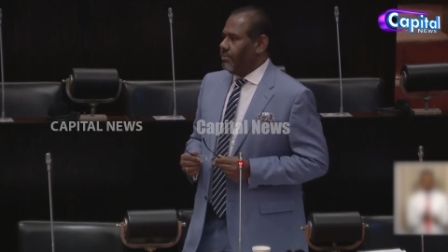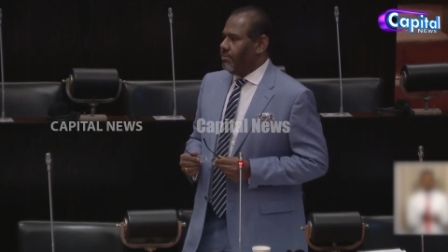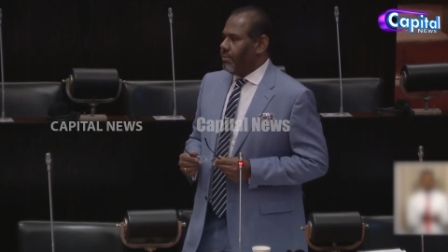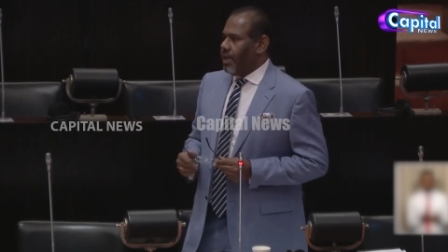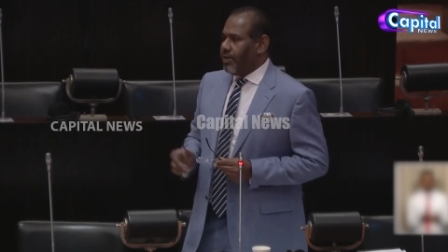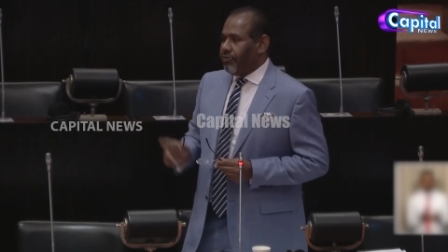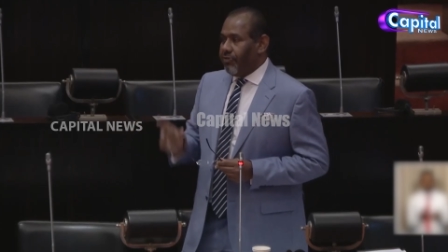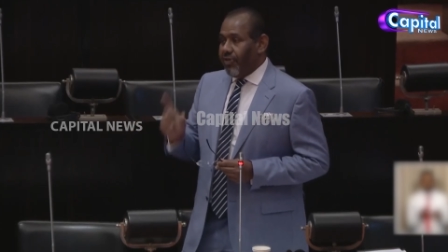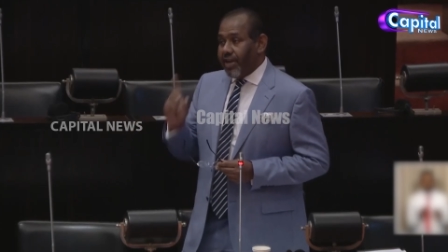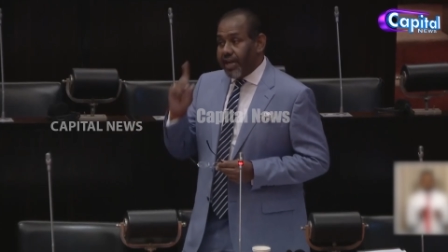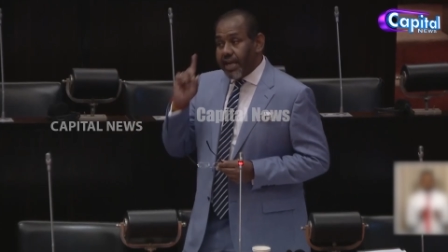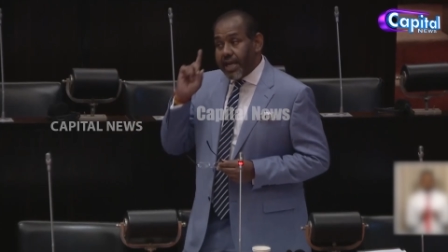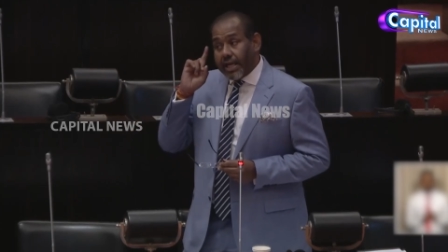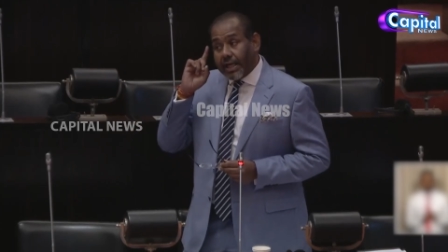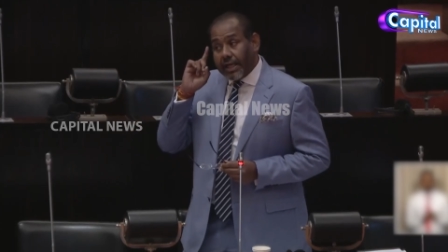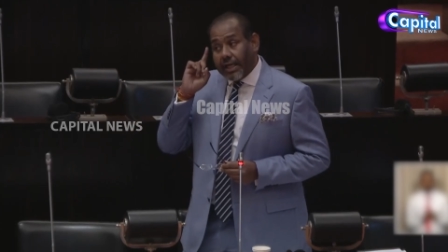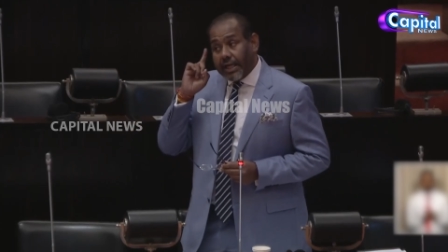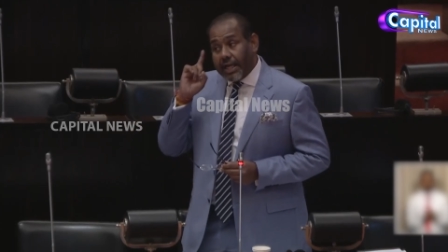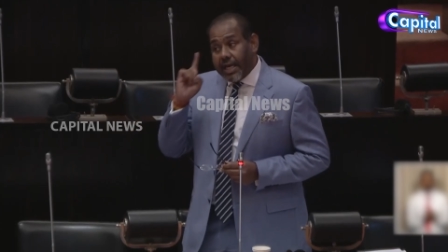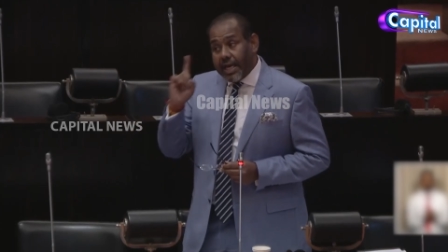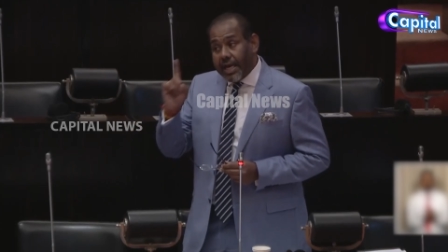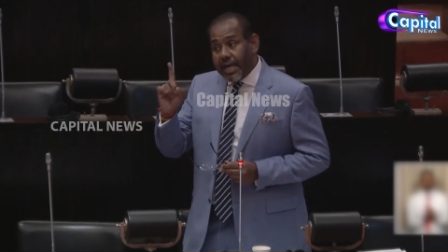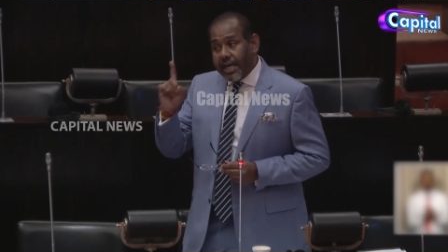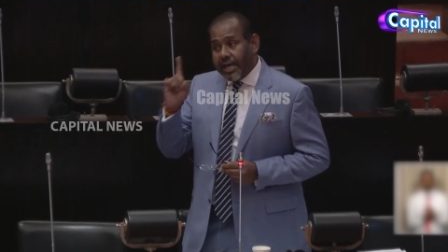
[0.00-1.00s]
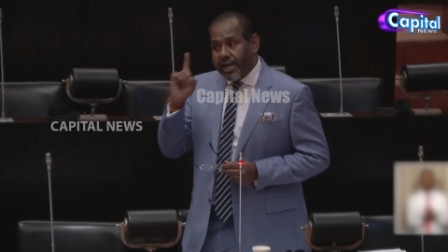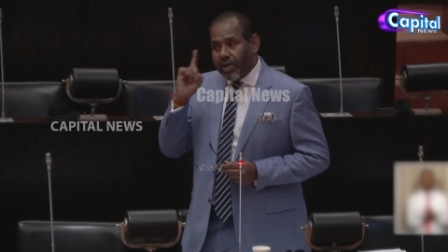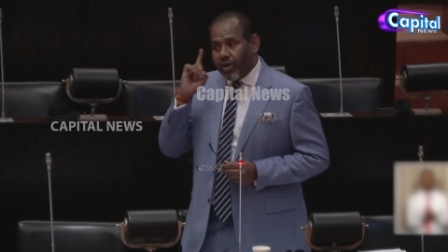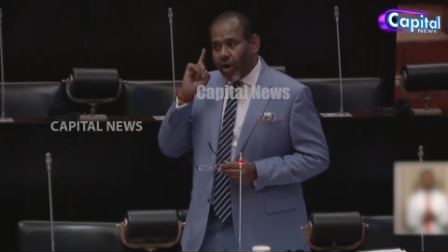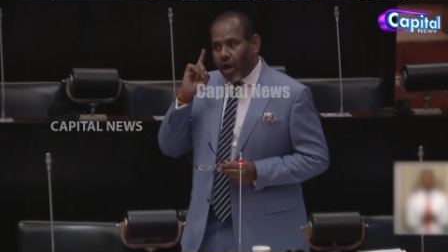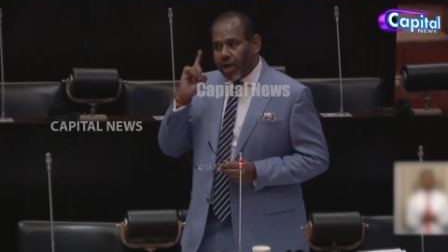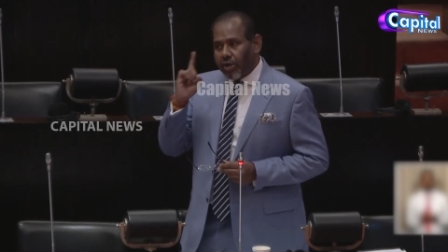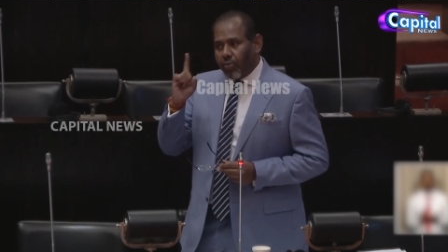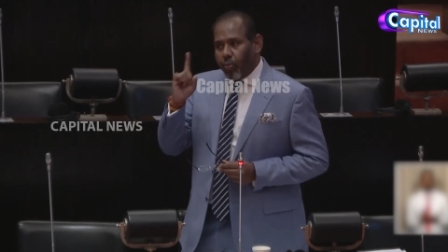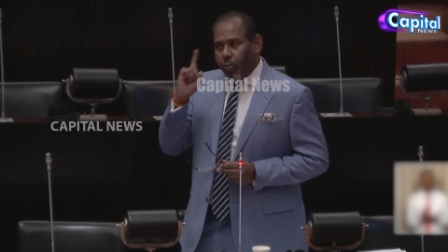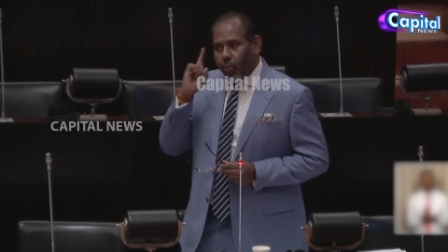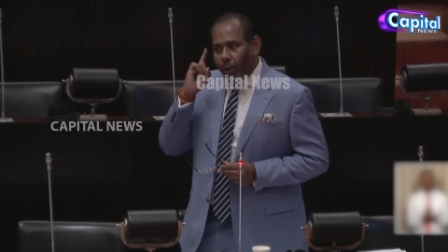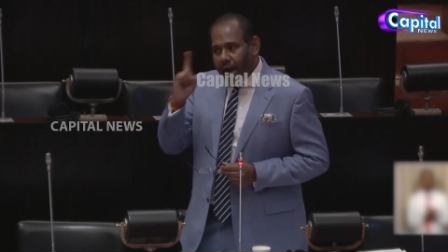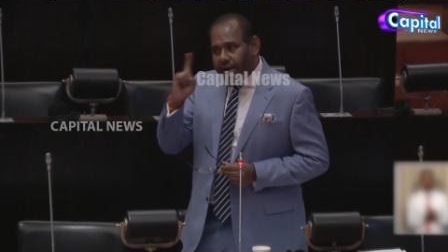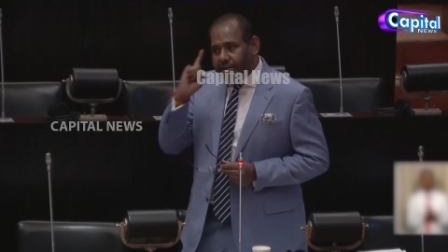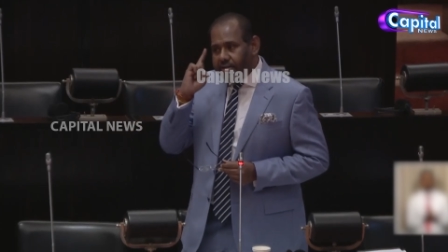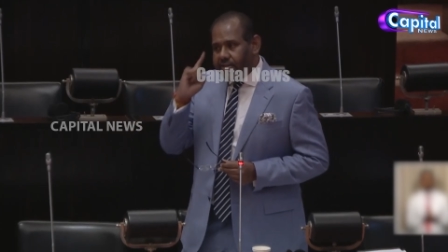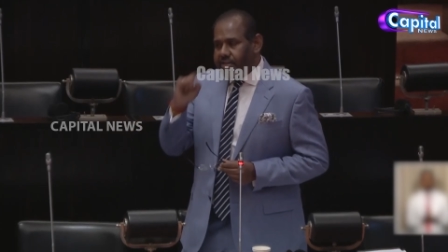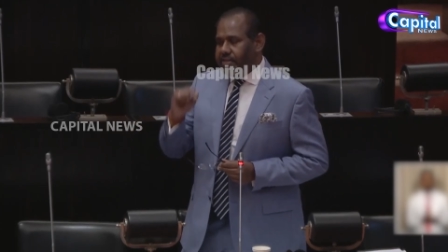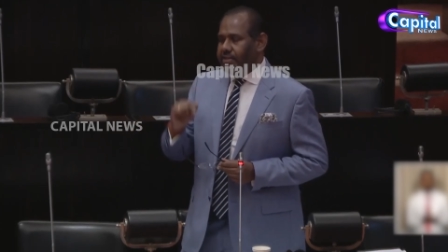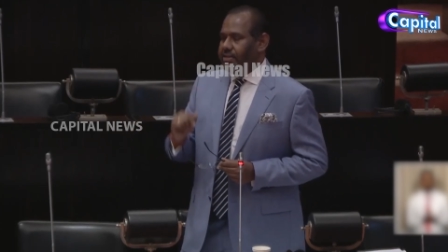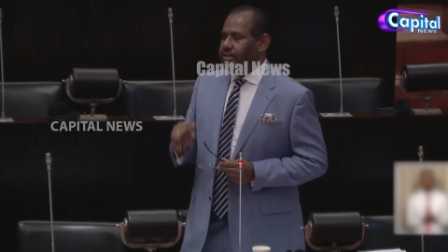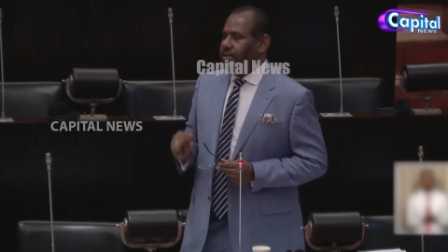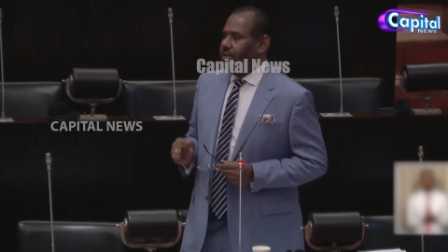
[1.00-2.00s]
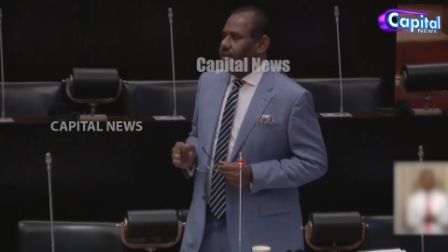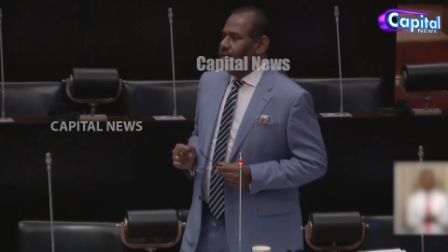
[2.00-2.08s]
But very clearly, not once